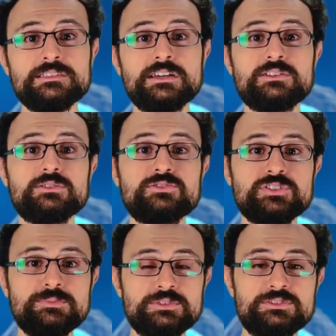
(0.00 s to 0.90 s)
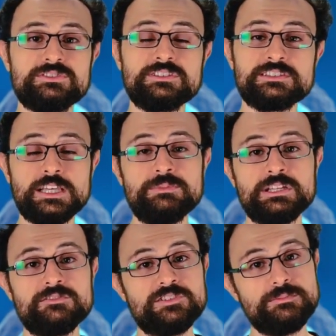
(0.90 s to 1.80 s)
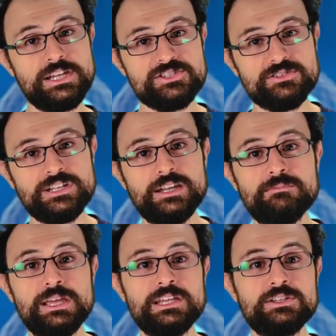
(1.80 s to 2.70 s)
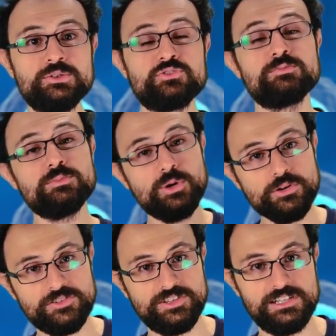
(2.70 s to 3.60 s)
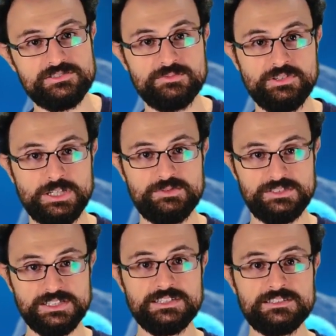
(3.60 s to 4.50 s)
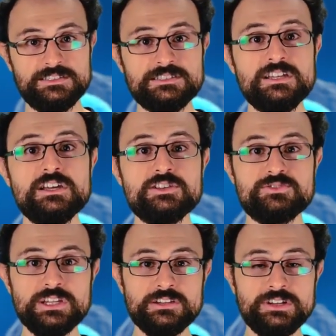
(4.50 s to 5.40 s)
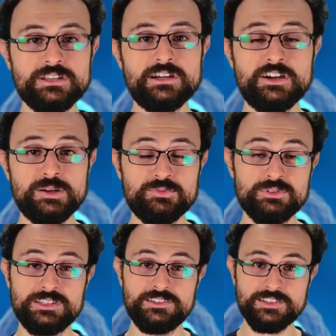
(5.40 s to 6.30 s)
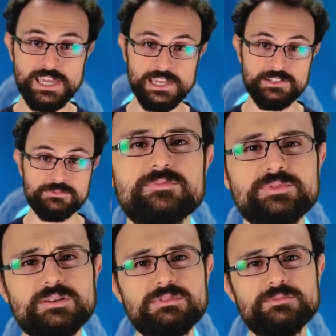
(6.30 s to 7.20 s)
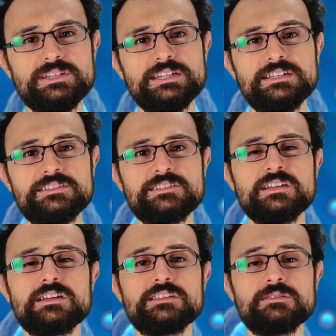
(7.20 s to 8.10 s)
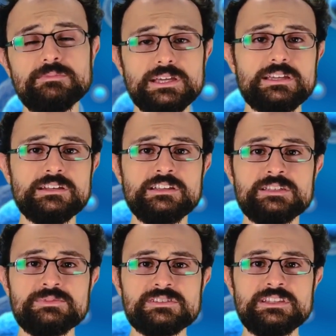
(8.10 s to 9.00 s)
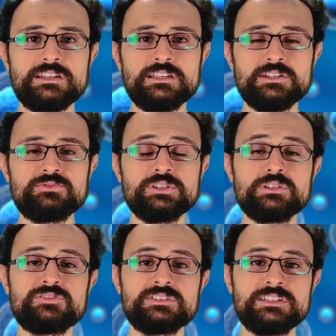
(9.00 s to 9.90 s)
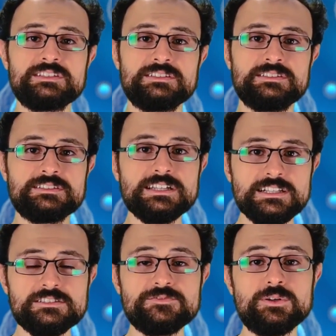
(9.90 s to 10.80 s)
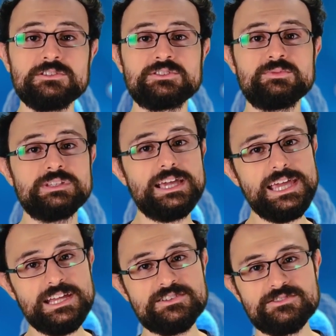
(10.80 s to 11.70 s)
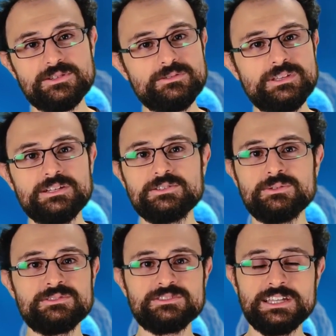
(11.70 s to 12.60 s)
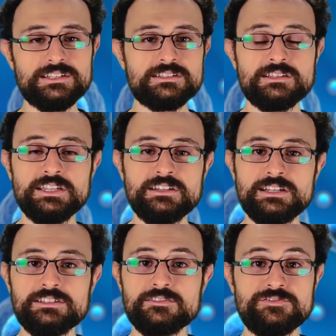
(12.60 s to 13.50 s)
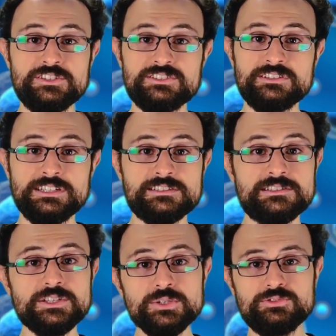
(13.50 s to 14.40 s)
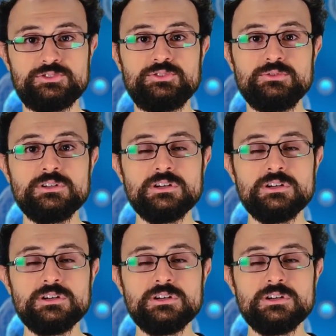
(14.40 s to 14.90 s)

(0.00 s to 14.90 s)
that contribute to systemic inflammation and may induce more cells to become senescent, triggering a harmful cascade. The problem is The mechanisms that get rid of senescent cells falter with age, so they don't get cleared as efficiently as they used to.